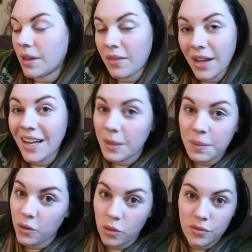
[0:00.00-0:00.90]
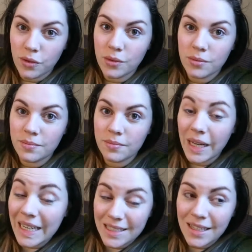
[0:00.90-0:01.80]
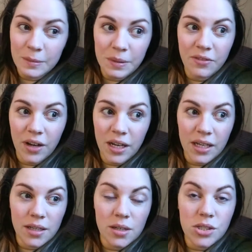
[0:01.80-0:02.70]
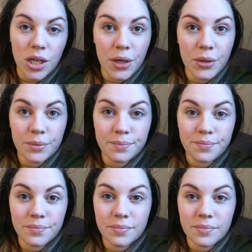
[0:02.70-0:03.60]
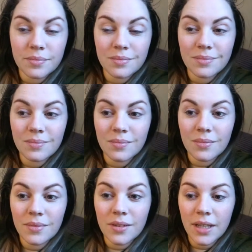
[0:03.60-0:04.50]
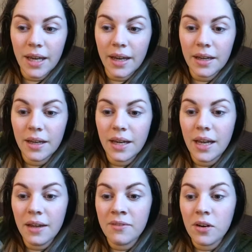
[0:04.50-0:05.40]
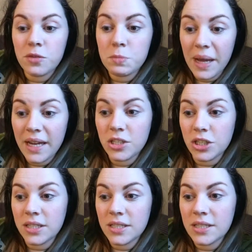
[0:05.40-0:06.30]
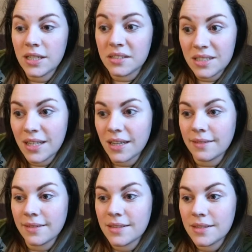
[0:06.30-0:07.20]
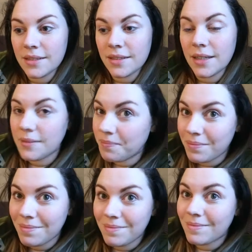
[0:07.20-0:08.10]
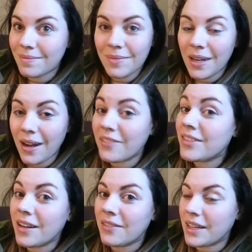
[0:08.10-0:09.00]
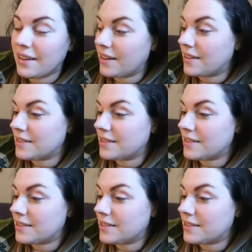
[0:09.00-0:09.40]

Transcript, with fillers: they're going to be awful and it's going to be funny. So, yeah, it involves patience and skills, and I have none of either.